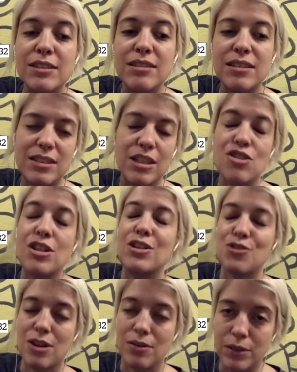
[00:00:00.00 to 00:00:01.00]
It's actually a
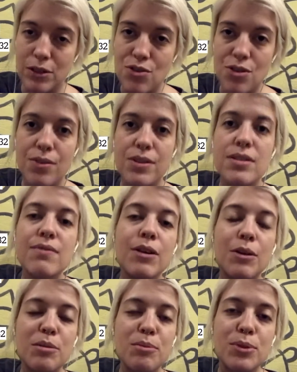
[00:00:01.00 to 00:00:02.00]
travel insurance,
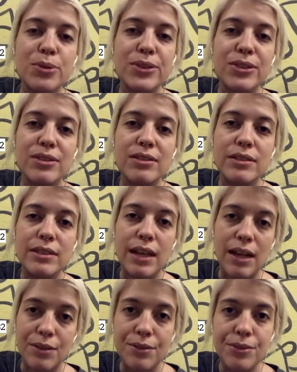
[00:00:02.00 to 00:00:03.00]
very important. important to
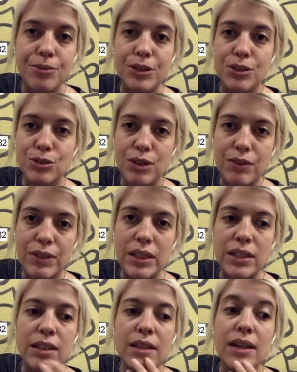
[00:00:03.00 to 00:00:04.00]
have when you're
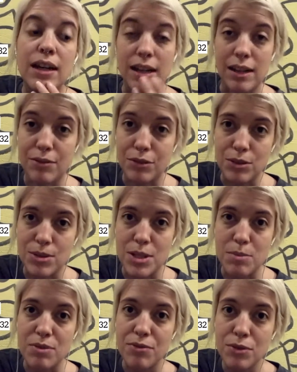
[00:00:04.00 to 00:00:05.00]
traveling. I have used
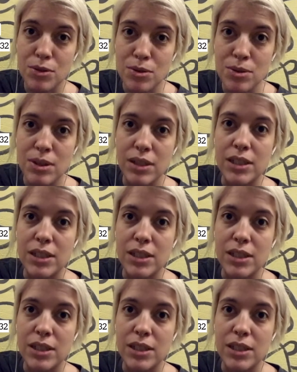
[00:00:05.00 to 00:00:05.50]
it before.